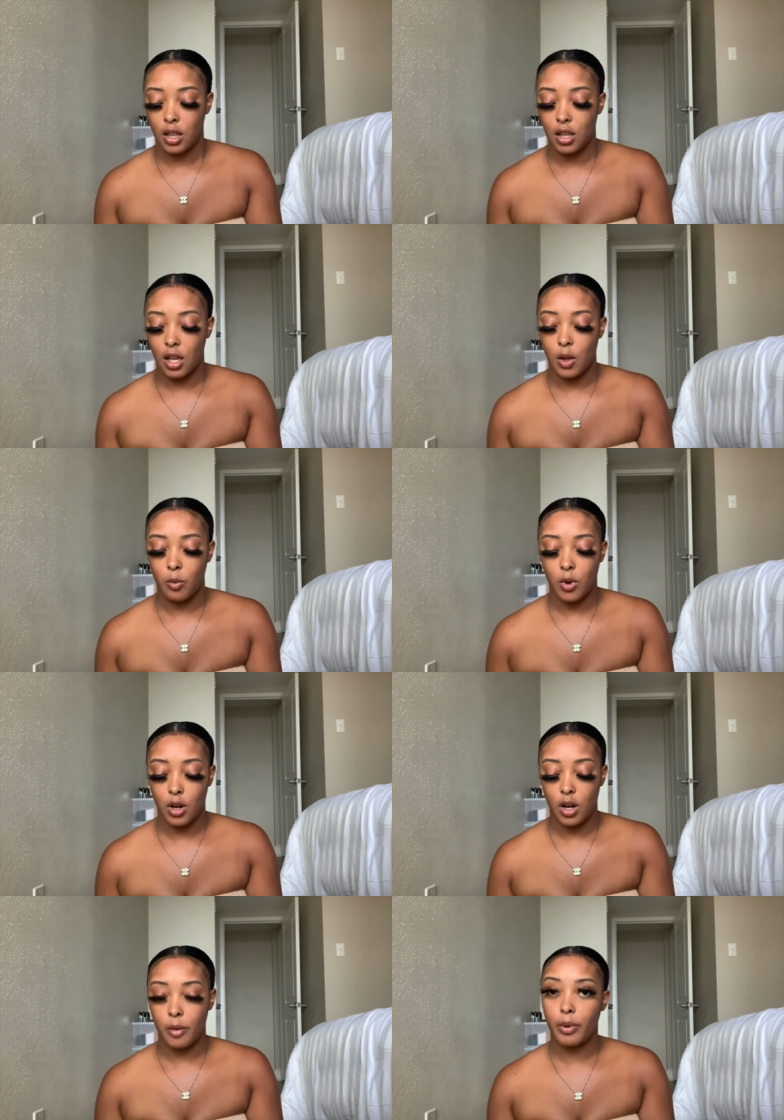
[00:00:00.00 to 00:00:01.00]
they
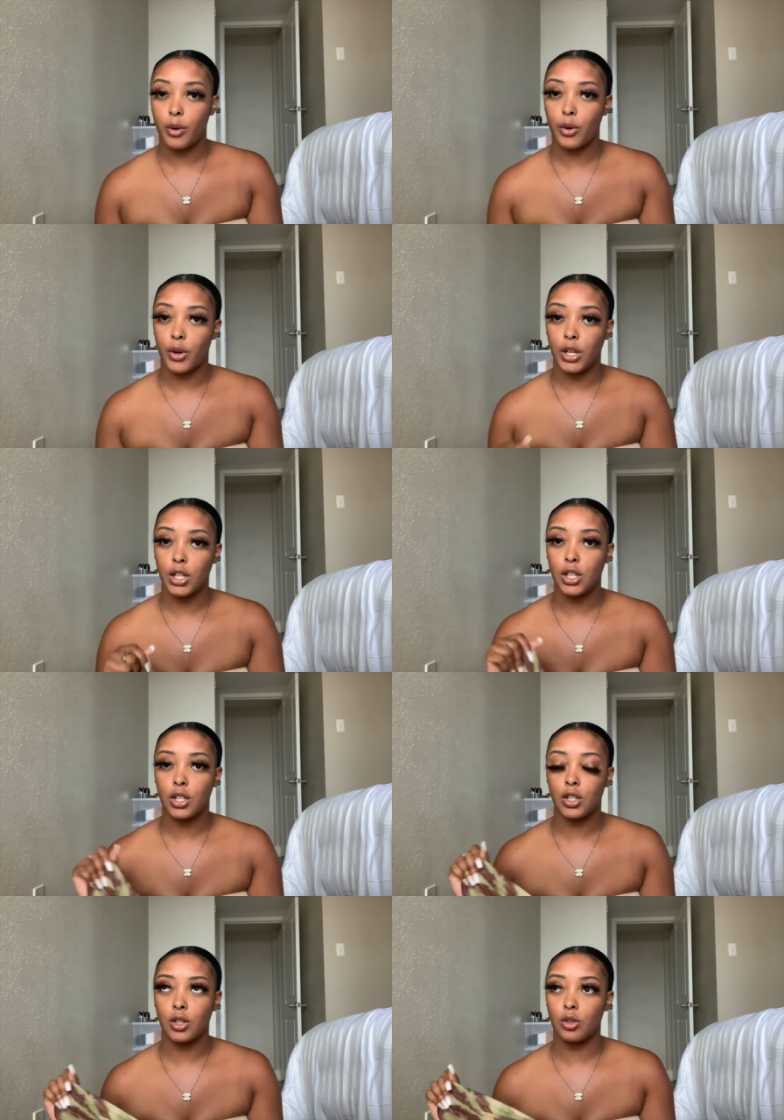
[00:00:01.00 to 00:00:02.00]
were pretty
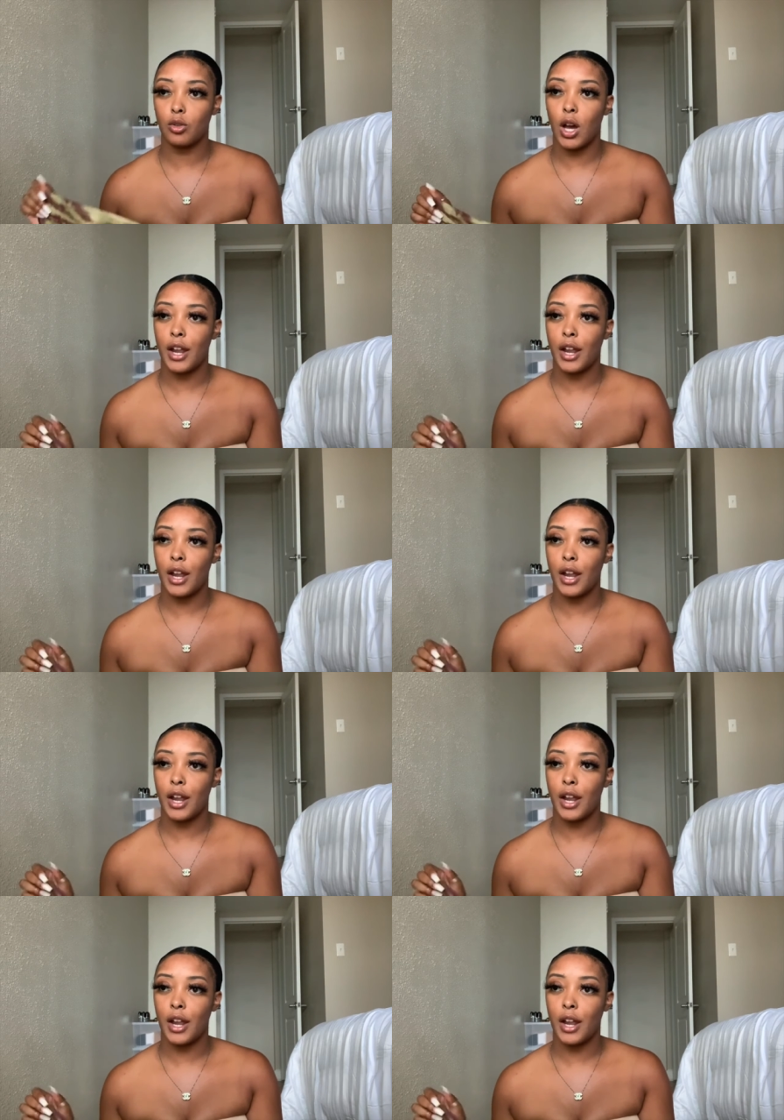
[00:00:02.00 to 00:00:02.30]
cute.